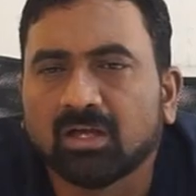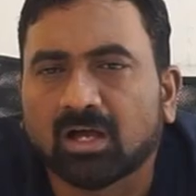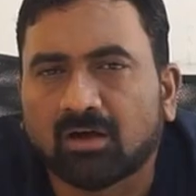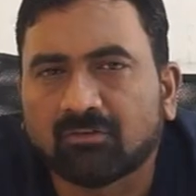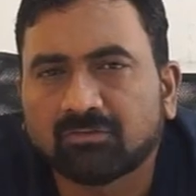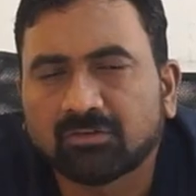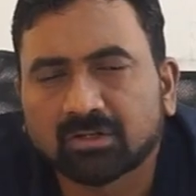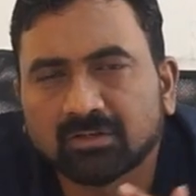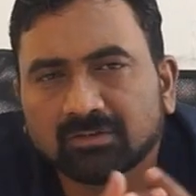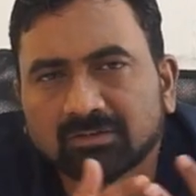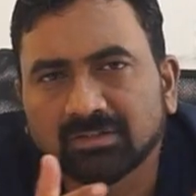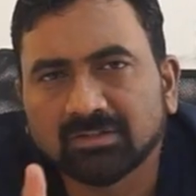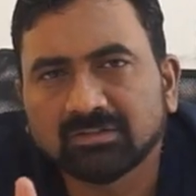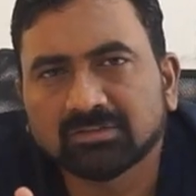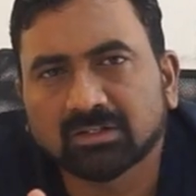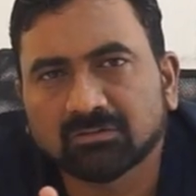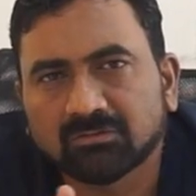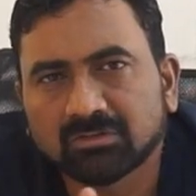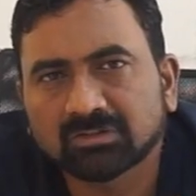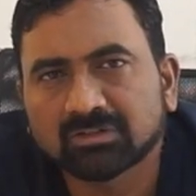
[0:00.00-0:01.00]
After
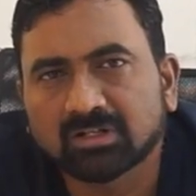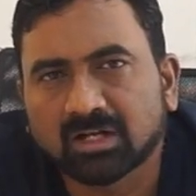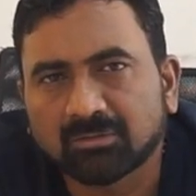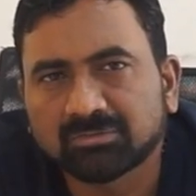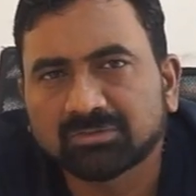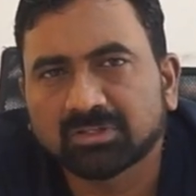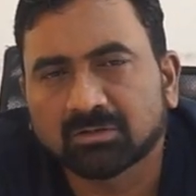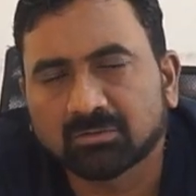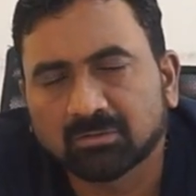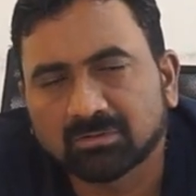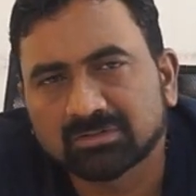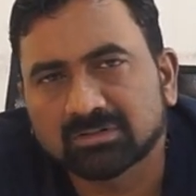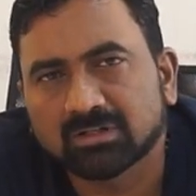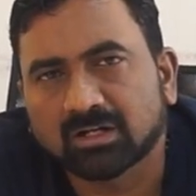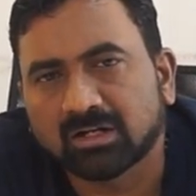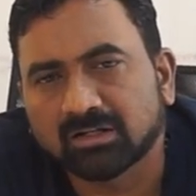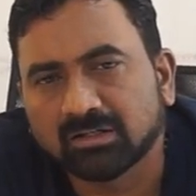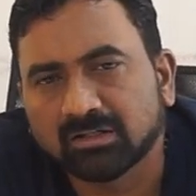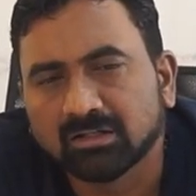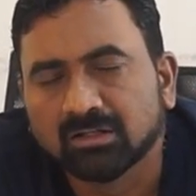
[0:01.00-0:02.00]
6 hours, graft survival
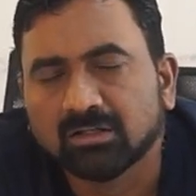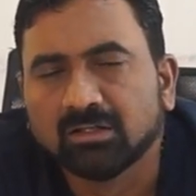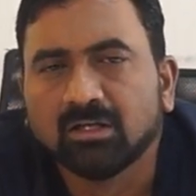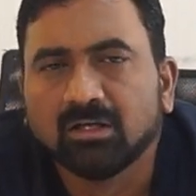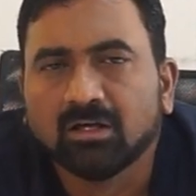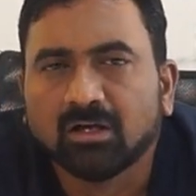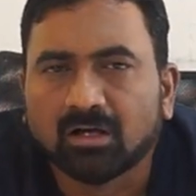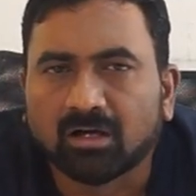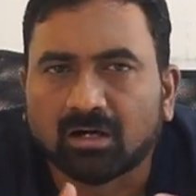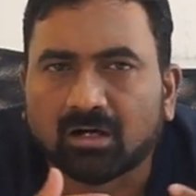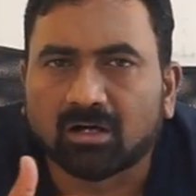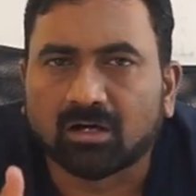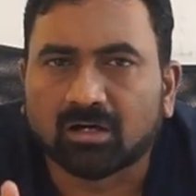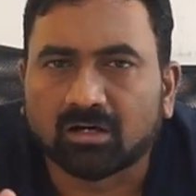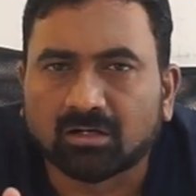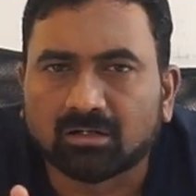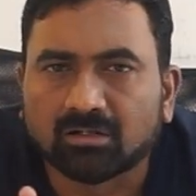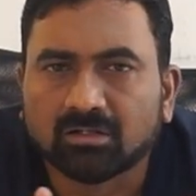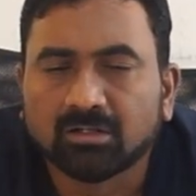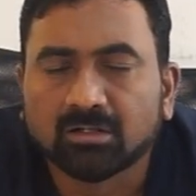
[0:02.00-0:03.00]
start.
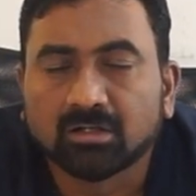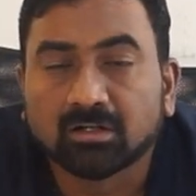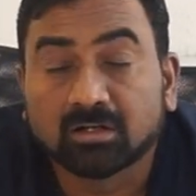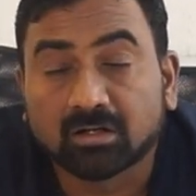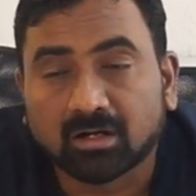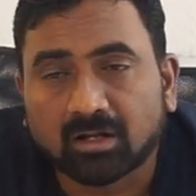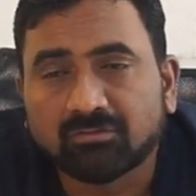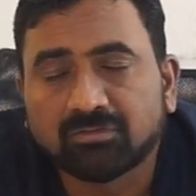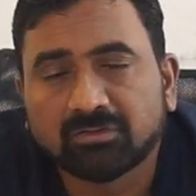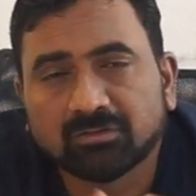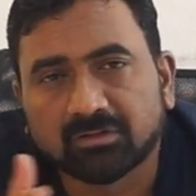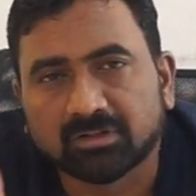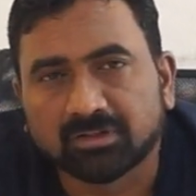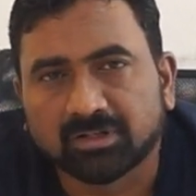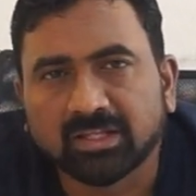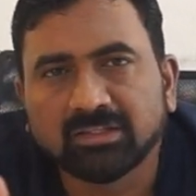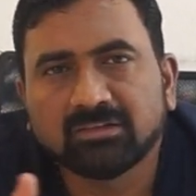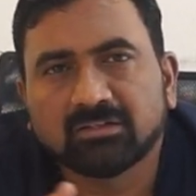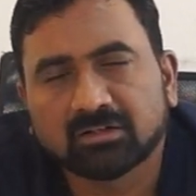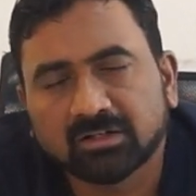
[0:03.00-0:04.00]
Graft
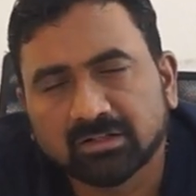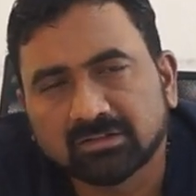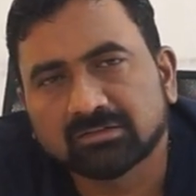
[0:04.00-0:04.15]
death rate